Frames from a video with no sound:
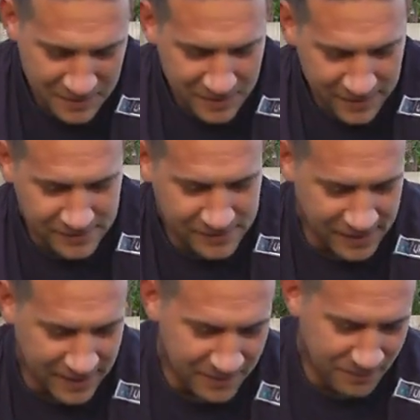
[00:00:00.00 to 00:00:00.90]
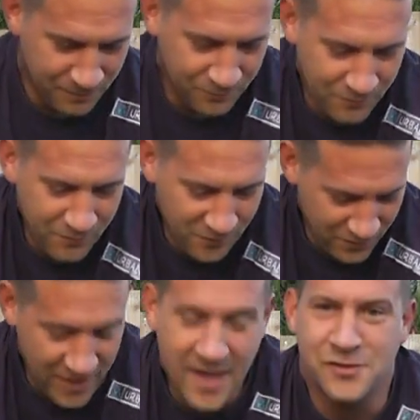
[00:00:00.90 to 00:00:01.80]
And
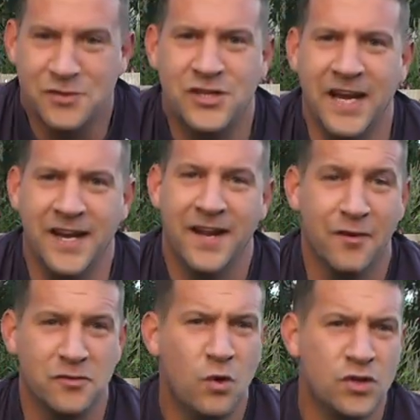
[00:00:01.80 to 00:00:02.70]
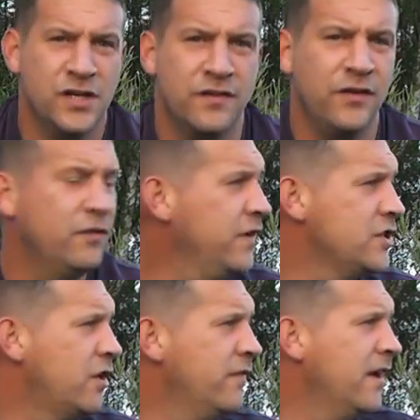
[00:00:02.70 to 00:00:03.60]
yeah, just sitting here, and I was watching a few fish
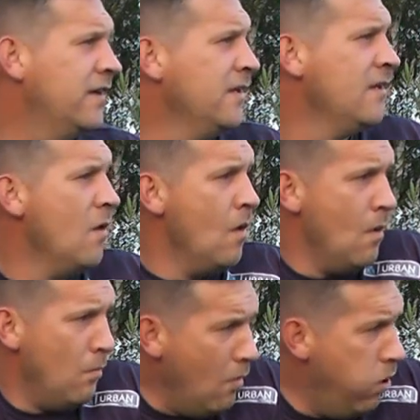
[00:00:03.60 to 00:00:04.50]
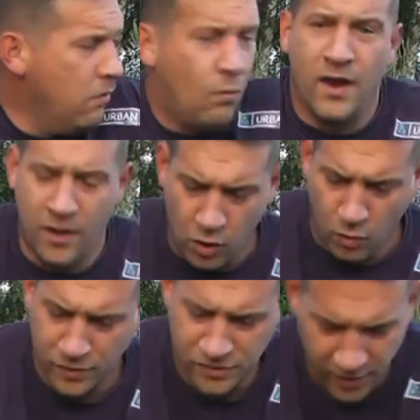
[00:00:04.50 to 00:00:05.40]
over one of the
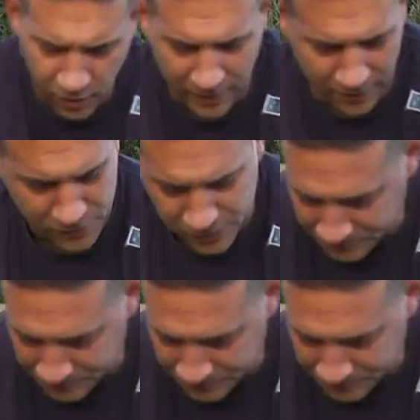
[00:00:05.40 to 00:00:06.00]
corners of the island.